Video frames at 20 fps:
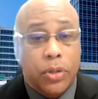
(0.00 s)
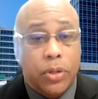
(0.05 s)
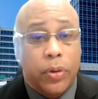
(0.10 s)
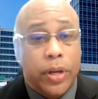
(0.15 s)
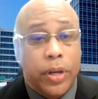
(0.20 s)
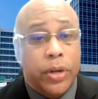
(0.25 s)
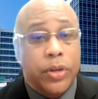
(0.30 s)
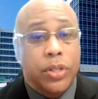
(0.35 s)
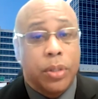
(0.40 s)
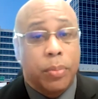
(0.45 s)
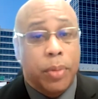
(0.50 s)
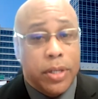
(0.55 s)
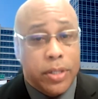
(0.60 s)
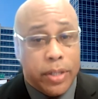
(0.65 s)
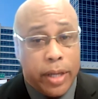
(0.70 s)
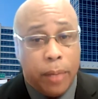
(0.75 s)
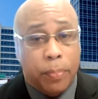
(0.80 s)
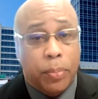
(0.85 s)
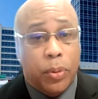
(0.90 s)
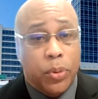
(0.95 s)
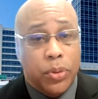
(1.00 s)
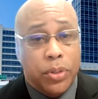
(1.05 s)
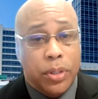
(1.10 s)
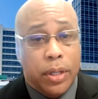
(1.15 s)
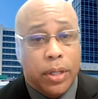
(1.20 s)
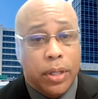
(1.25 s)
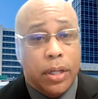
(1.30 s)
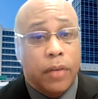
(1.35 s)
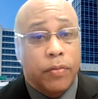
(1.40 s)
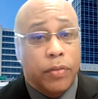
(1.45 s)
So here are some examples
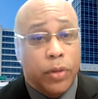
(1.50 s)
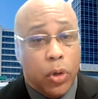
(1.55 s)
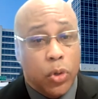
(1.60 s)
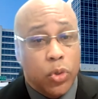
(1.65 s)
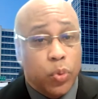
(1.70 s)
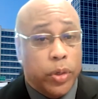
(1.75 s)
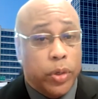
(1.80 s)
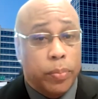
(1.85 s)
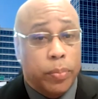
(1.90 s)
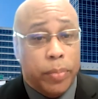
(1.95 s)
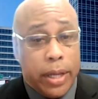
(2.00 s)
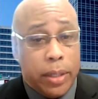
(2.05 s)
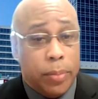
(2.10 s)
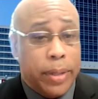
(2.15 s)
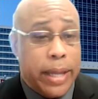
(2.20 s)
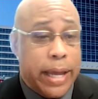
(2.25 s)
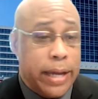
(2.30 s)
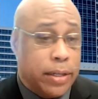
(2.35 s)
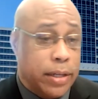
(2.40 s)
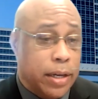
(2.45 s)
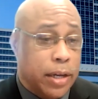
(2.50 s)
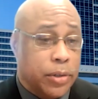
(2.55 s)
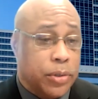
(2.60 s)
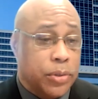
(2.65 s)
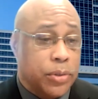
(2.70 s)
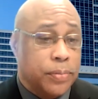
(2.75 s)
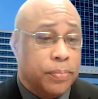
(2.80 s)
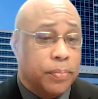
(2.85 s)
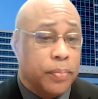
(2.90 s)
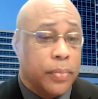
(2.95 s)
of notes written by the Black
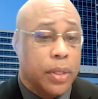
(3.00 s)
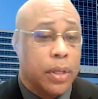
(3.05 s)
doctors.